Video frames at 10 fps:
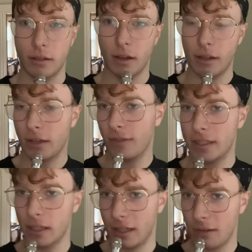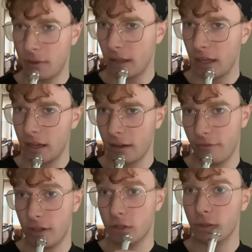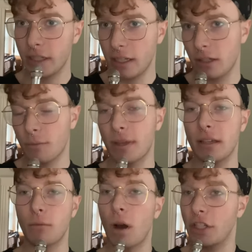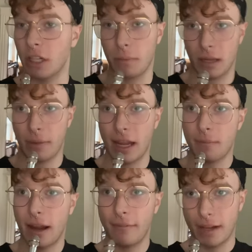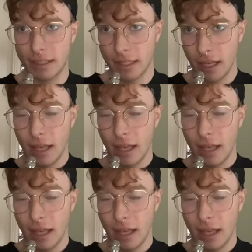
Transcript: Not like physically, but like visually. You'll be watching me paint my face.